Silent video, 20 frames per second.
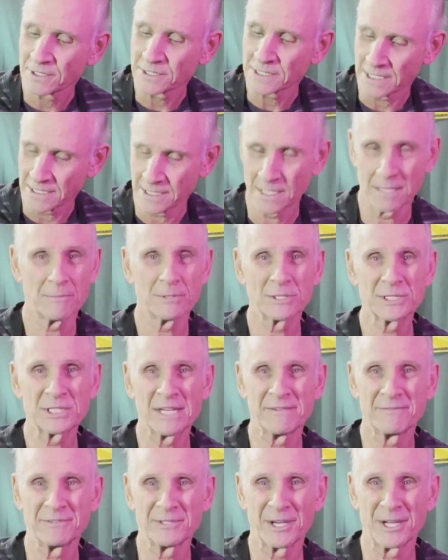said number
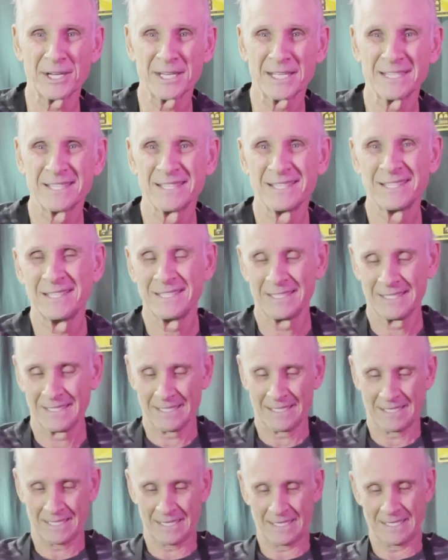7 on
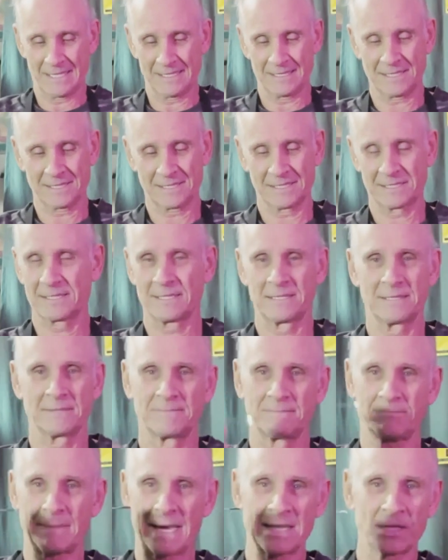it. This is
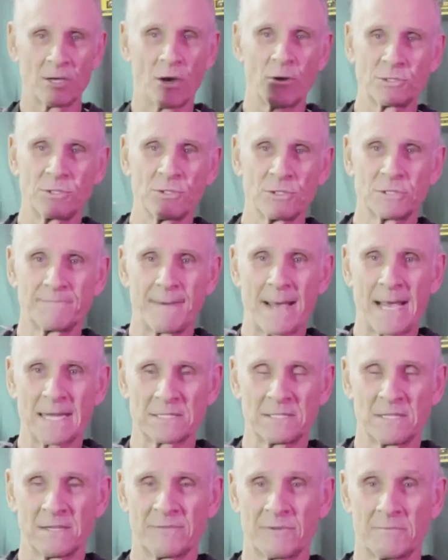my go-to spatula